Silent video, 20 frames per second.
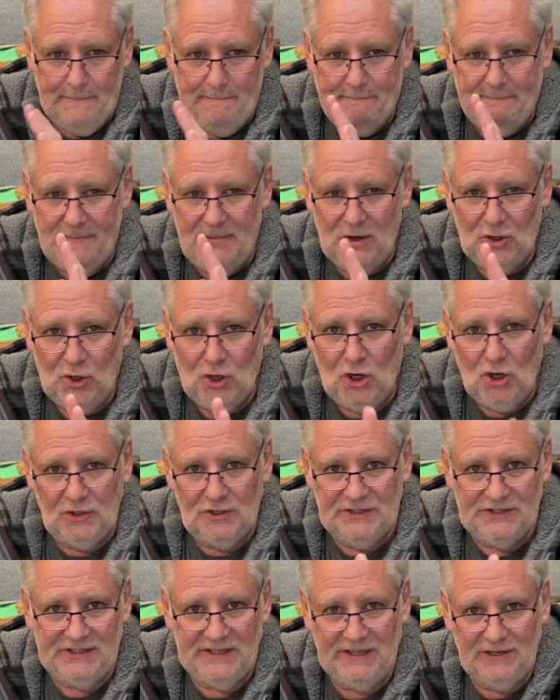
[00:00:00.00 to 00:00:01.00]
But
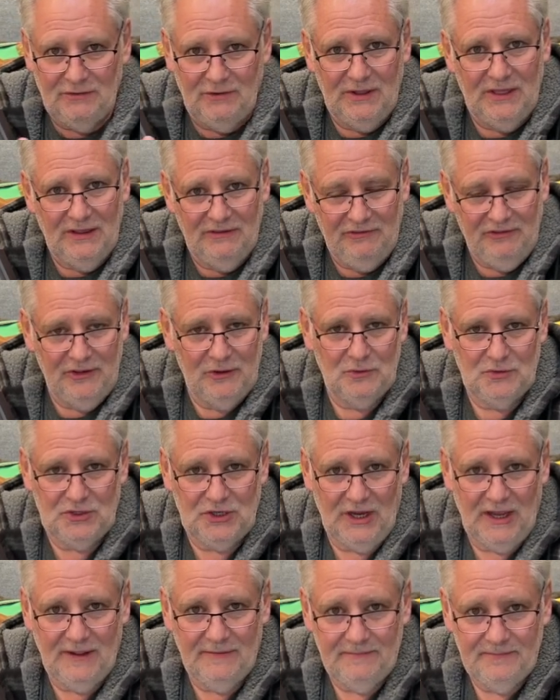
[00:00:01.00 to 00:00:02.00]
consider in the
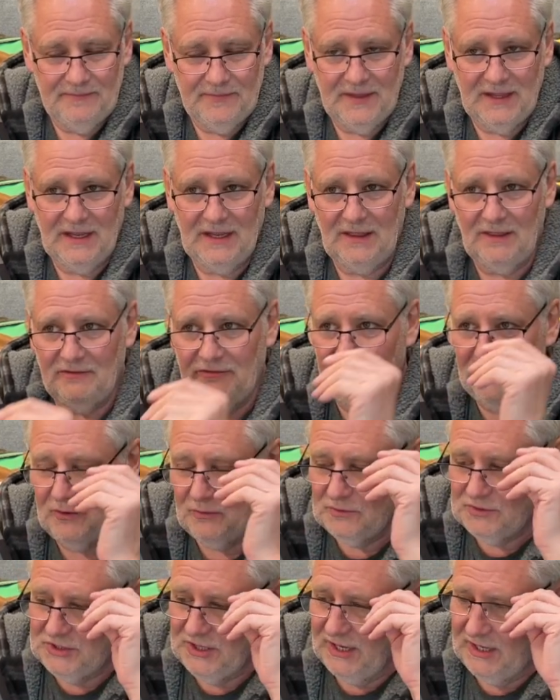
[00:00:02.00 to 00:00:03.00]
future. In the
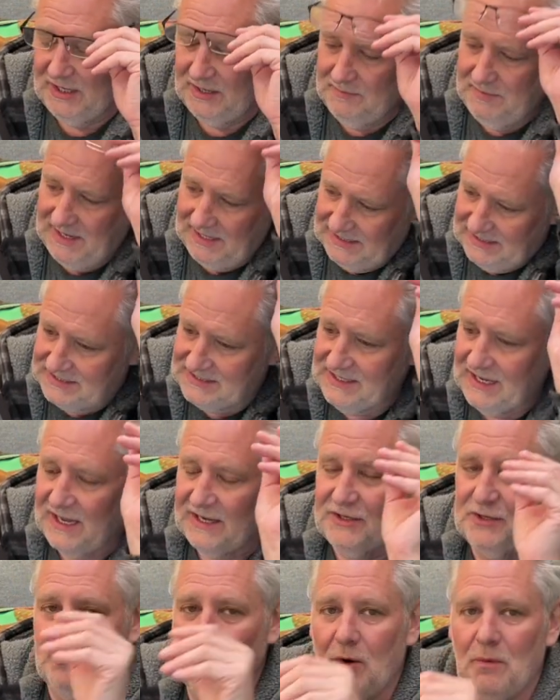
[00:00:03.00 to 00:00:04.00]
future, you may
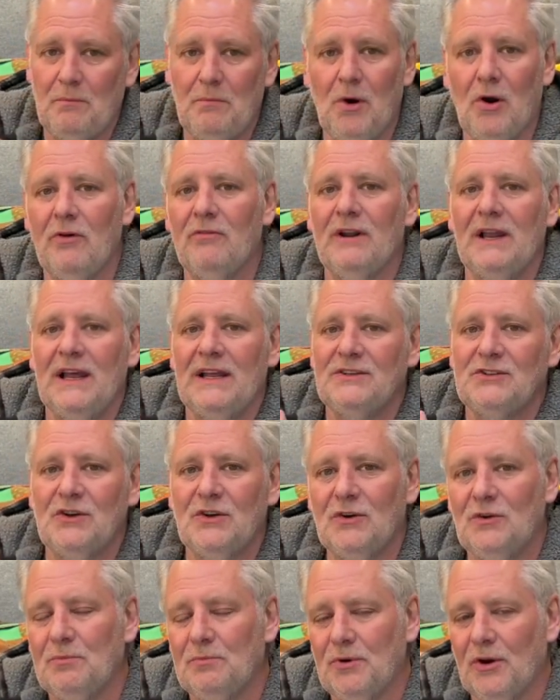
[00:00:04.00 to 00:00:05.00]
decide you want more
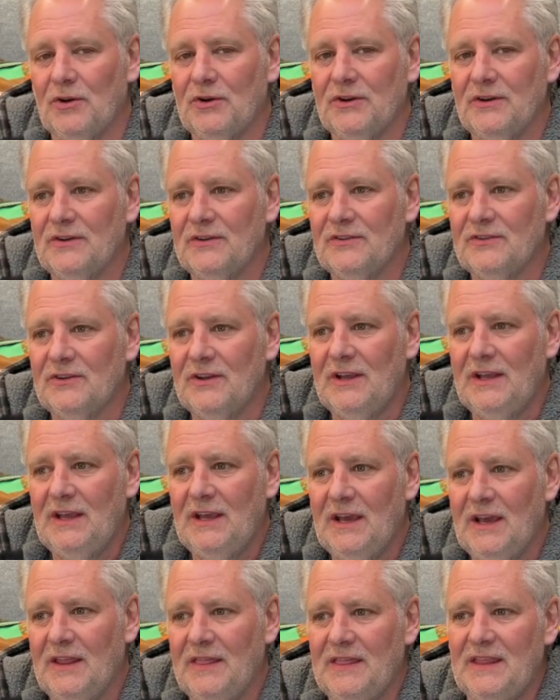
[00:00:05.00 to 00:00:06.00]
electrical products.
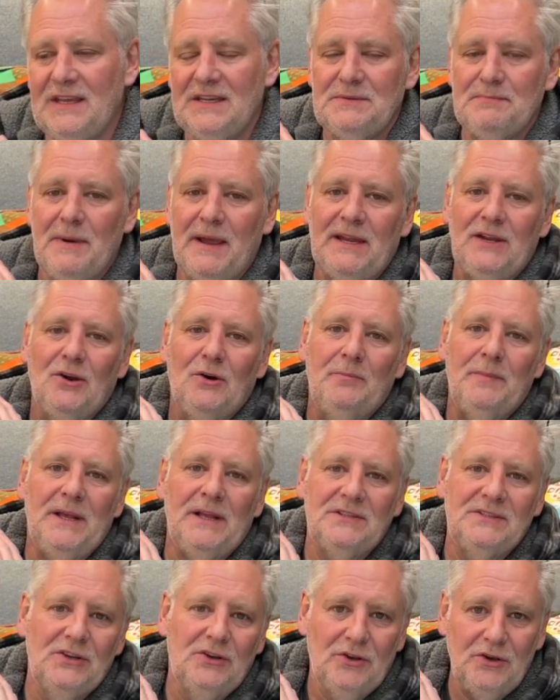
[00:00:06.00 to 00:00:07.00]
And this might not be
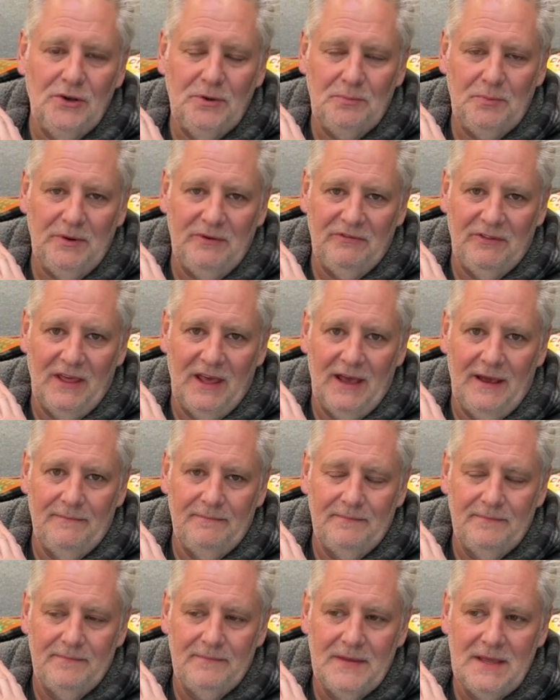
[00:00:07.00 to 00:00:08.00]
able to cope with that.
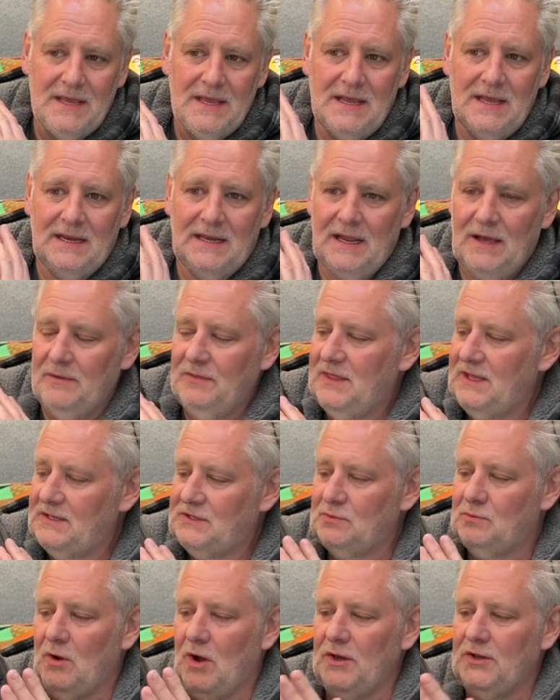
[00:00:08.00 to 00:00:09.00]
Now
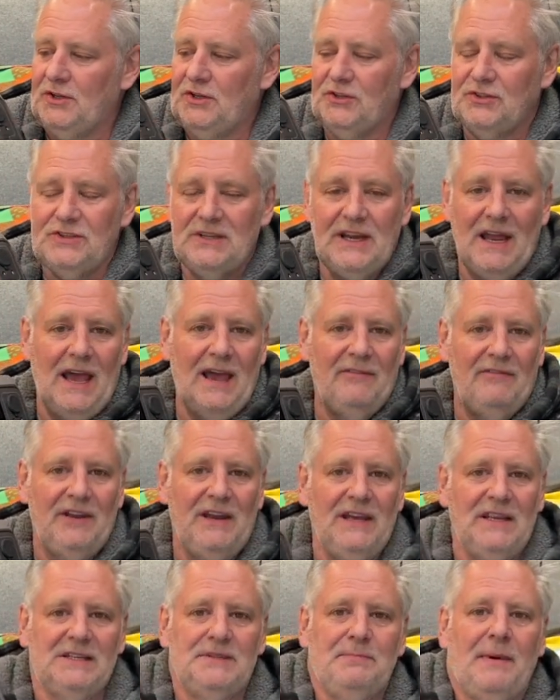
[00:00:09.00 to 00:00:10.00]
this one doesn't have an
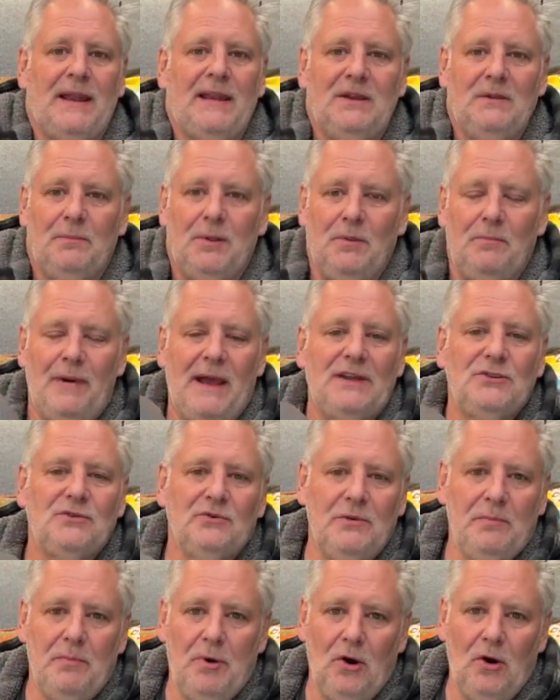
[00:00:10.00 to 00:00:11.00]
expandable
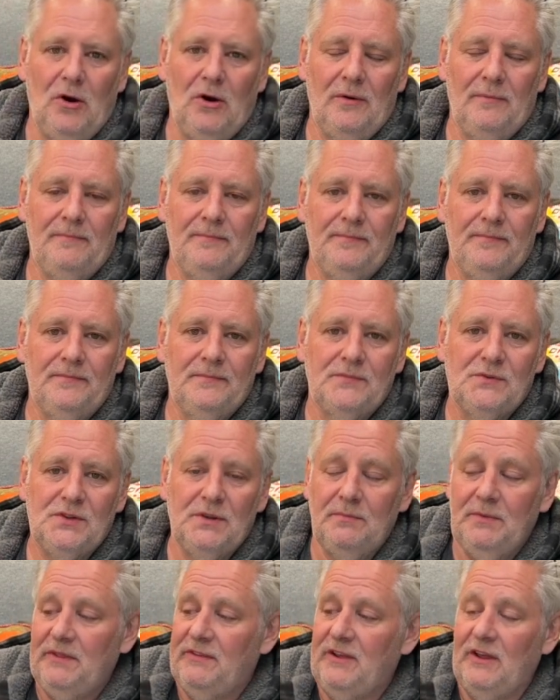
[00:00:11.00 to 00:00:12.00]
battery port.
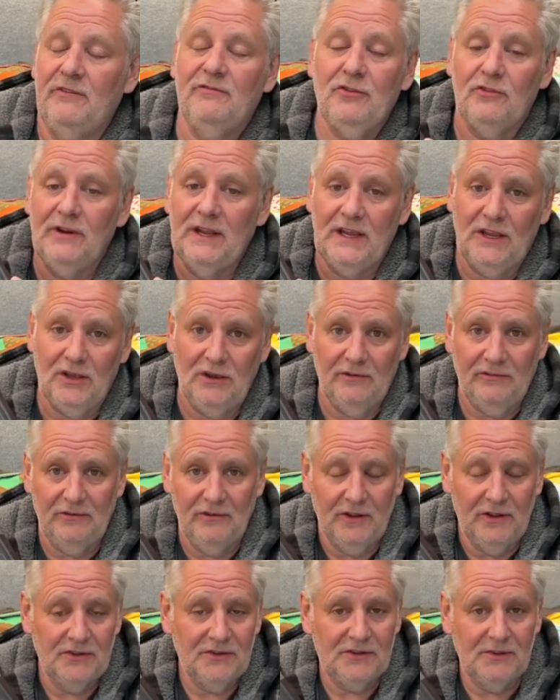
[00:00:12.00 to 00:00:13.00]
Some of the other
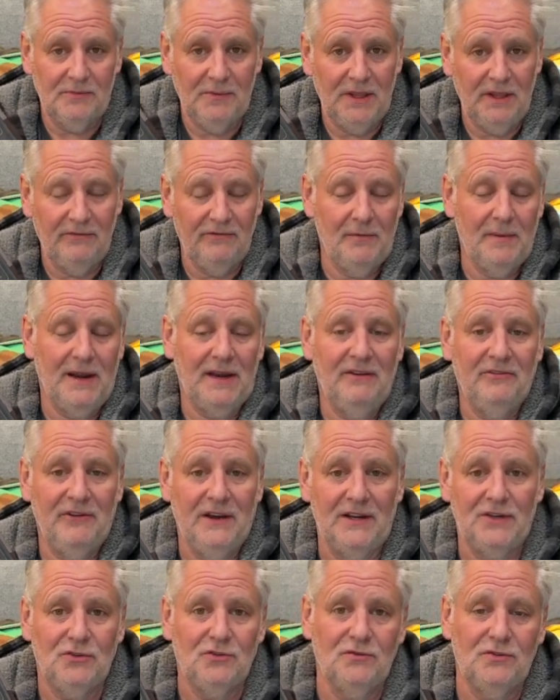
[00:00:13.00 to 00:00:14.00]
EcoFlow and some of the other
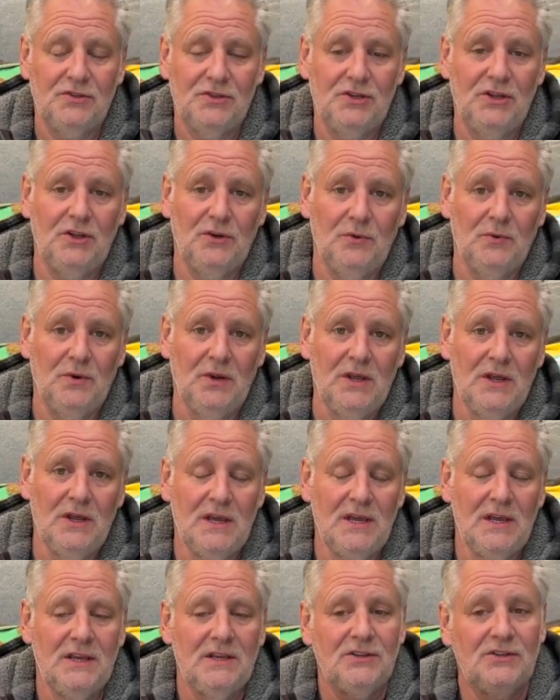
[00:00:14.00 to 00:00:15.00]
manufacturers do.
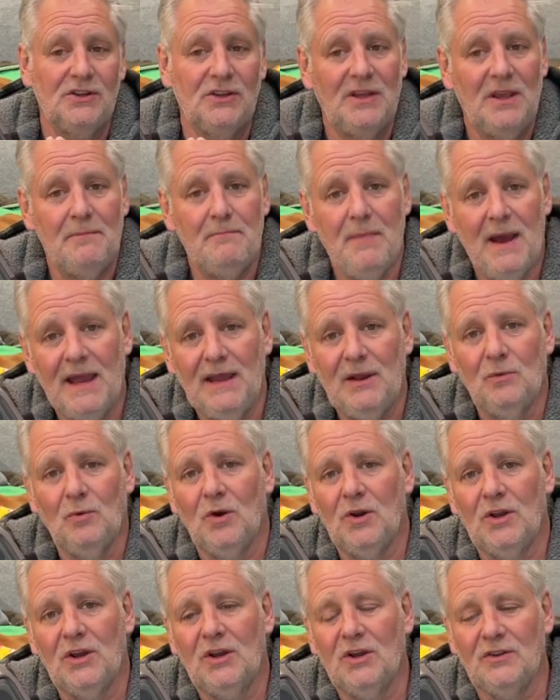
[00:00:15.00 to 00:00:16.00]
So you might
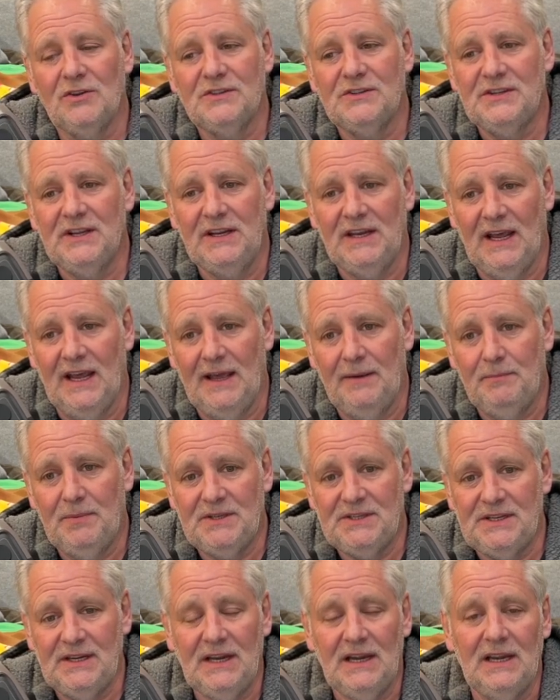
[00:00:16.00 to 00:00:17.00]
want to consider,
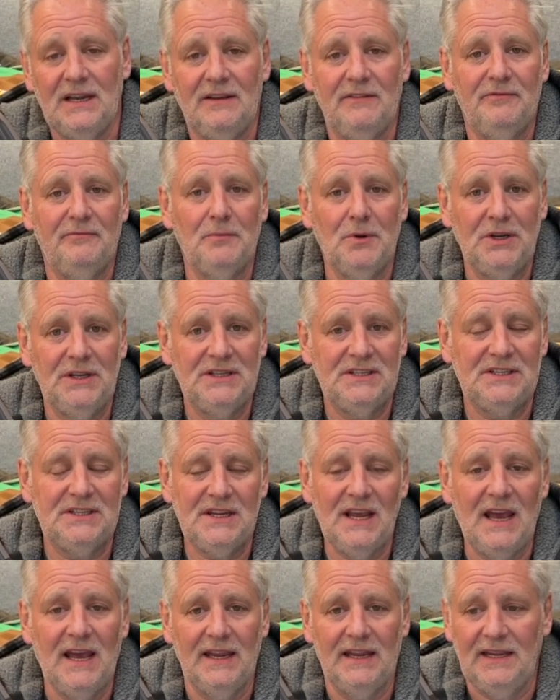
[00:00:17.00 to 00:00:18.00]
particularly if money's
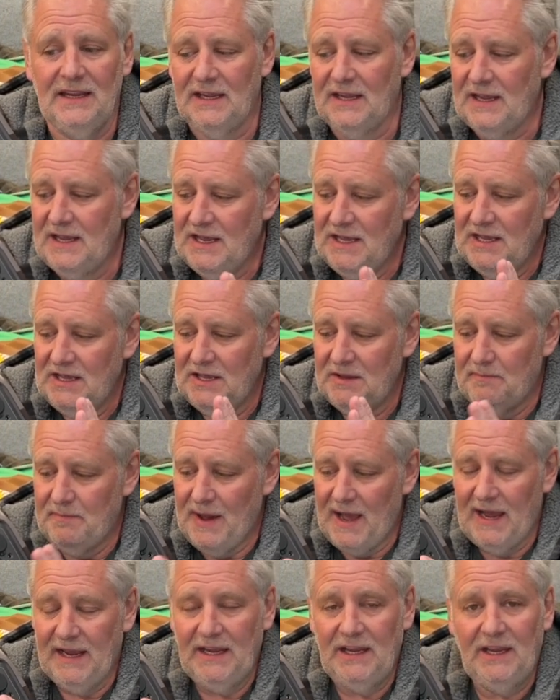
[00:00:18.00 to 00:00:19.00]
tight, you
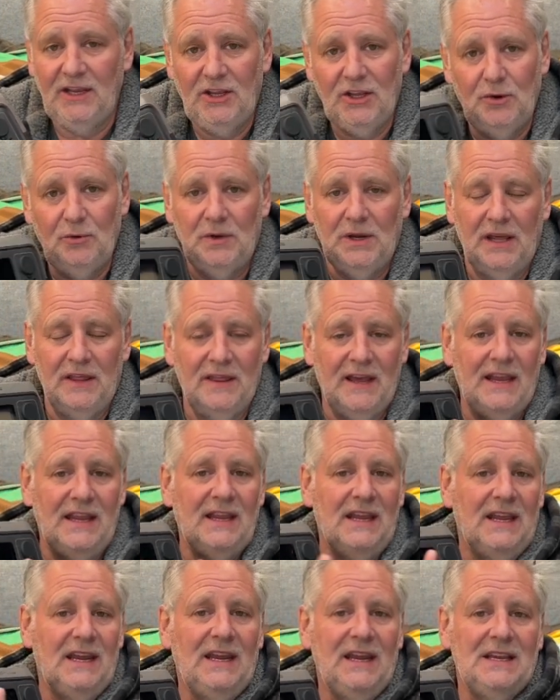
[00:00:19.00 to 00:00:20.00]
buy a unit that
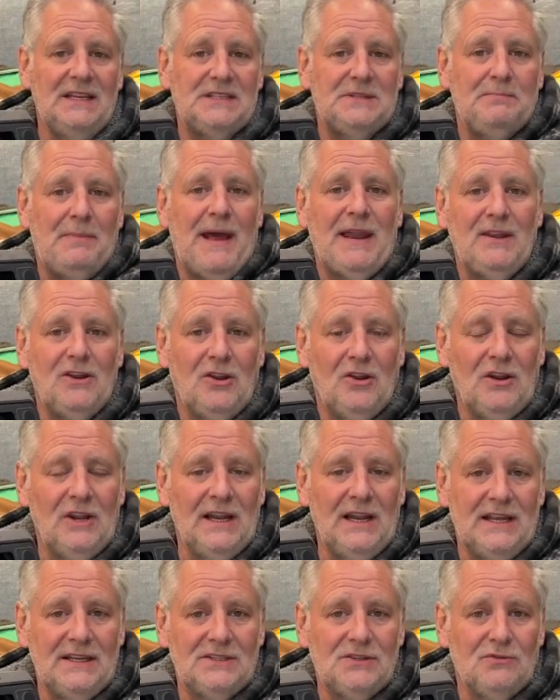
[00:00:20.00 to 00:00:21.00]
you can expand on
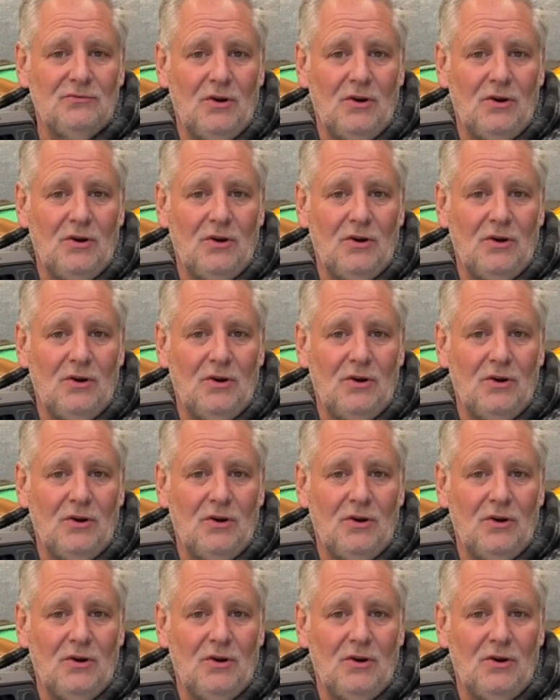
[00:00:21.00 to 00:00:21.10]
later